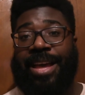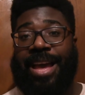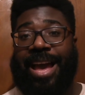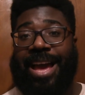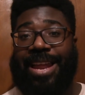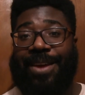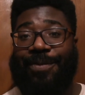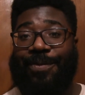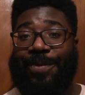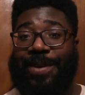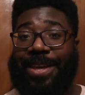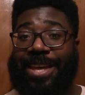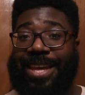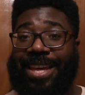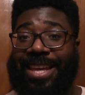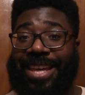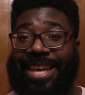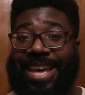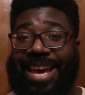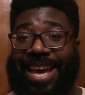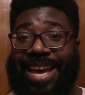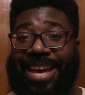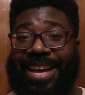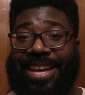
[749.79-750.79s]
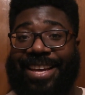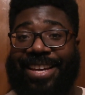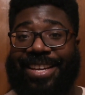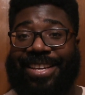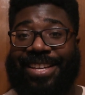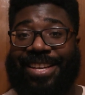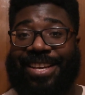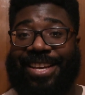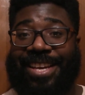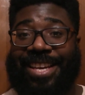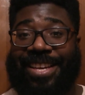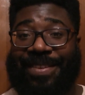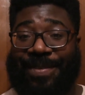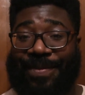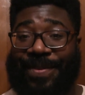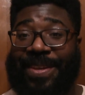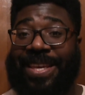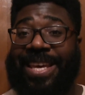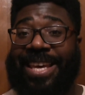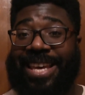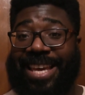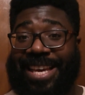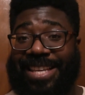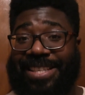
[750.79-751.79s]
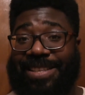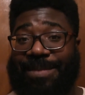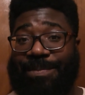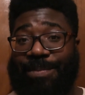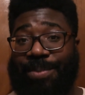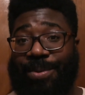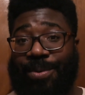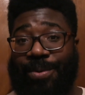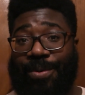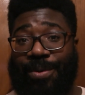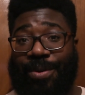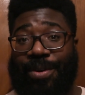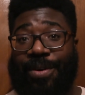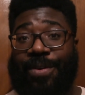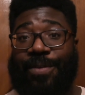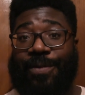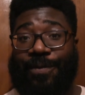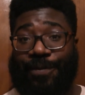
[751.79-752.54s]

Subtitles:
And if we can get he can get support